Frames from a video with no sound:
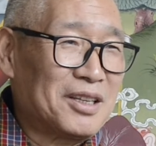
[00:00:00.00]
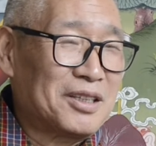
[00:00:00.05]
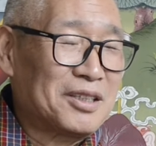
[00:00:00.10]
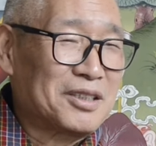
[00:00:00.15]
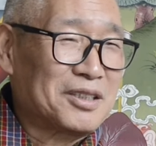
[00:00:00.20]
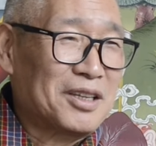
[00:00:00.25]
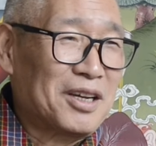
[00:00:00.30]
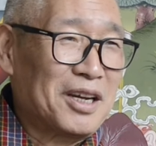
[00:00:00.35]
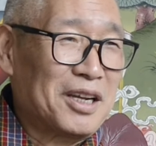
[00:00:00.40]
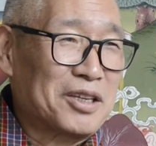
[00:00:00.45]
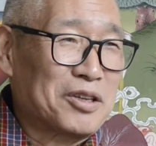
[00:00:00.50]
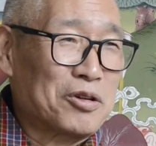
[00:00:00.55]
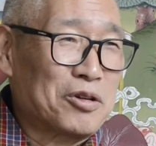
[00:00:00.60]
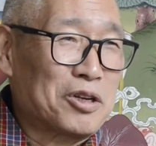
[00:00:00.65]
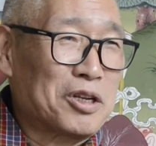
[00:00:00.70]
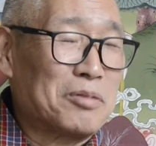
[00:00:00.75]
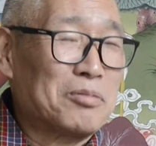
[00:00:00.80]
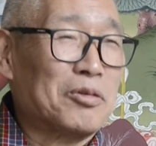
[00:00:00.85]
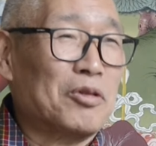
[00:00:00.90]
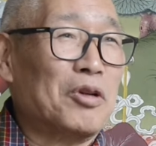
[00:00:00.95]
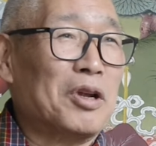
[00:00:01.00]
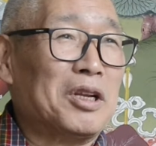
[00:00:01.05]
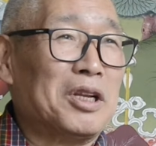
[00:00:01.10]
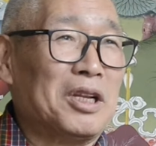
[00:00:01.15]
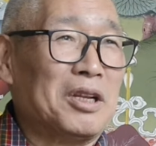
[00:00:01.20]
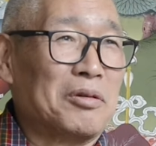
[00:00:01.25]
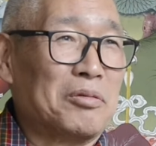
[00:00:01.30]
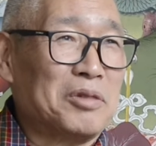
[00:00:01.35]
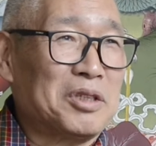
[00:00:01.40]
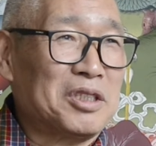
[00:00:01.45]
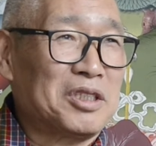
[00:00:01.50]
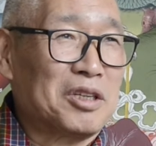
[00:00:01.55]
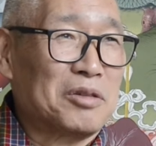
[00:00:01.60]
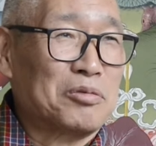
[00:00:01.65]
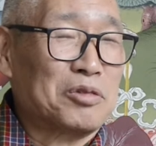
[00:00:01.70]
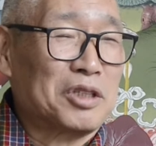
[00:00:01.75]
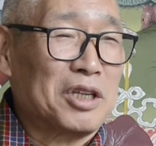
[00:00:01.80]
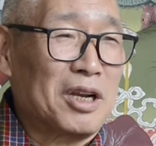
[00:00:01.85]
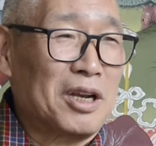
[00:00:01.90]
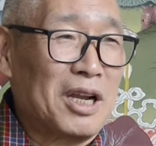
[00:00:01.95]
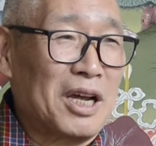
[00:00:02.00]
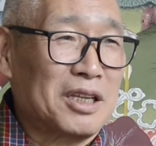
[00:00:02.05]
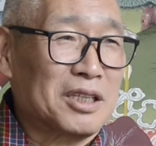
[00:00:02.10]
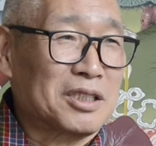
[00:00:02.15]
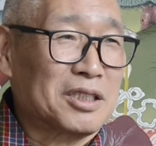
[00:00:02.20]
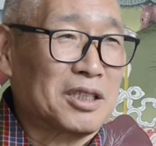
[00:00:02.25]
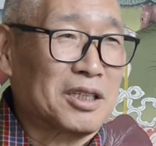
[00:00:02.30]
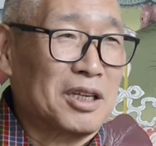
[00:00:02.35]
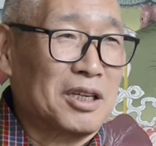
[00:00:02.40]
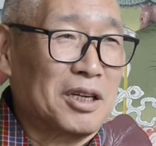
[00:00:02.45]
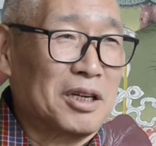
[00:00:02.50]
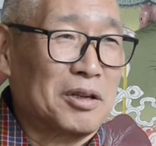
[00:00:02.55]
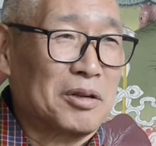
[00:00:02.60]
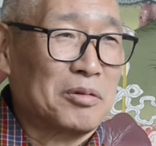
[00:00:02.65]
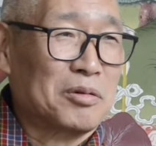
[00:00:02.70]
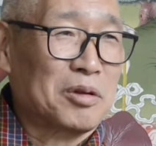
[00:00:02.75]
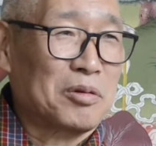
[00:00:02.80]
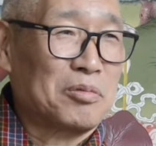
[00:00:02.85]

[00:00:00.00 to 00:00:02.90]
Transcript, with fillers: So I told him when he visited Bhutan last uh,